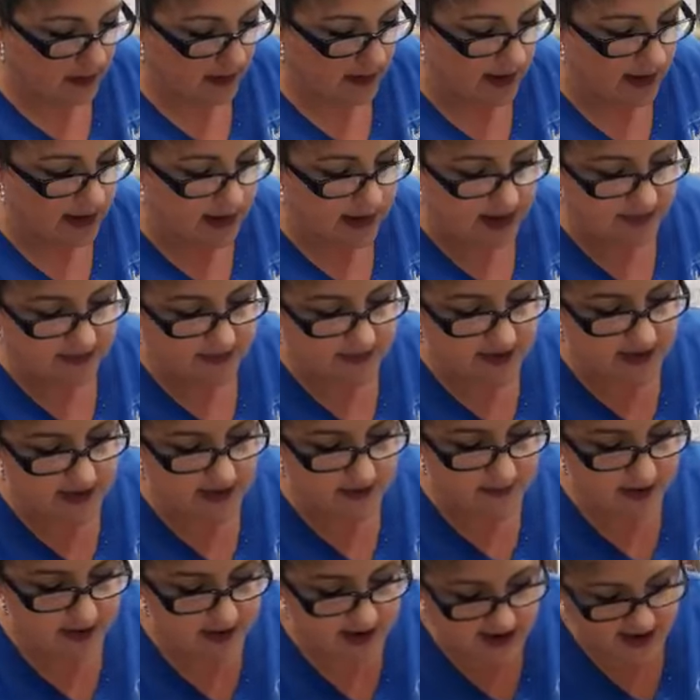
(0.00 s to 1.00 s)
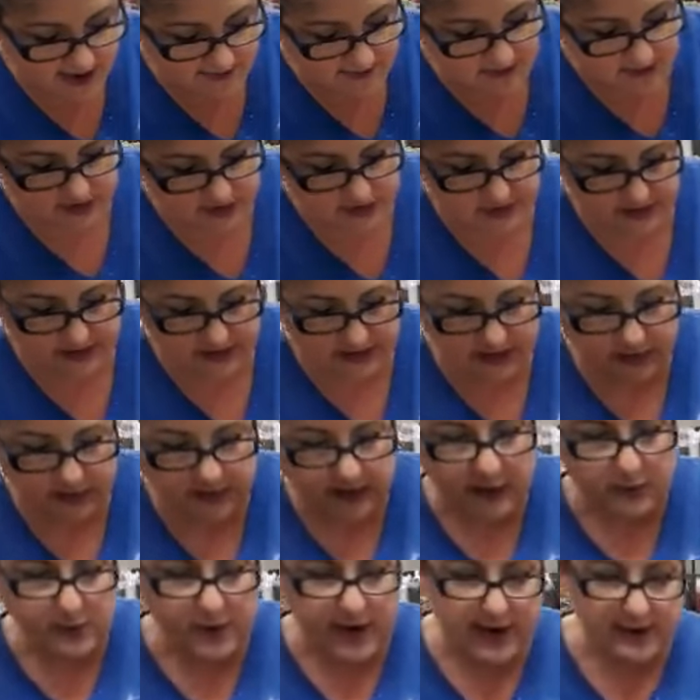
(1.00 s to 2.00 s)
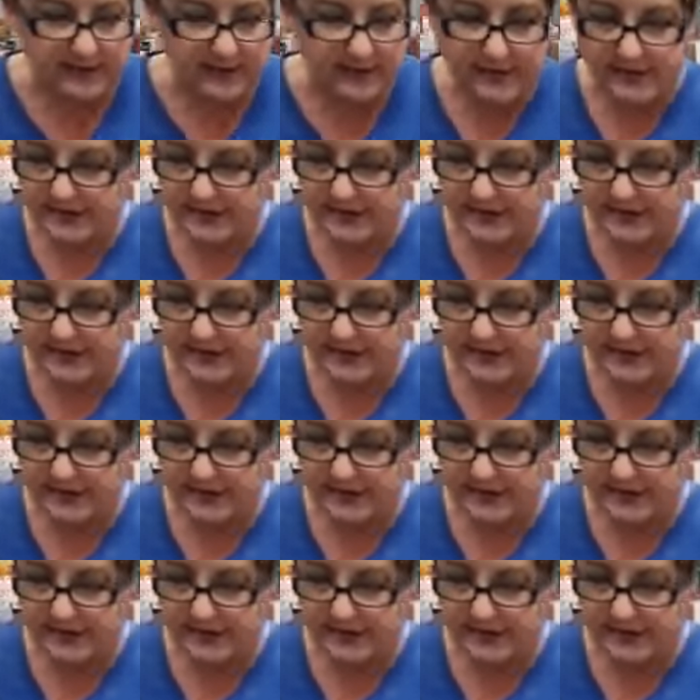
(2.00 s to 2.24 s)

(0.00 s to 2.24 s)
And I think I might have a gilding wax.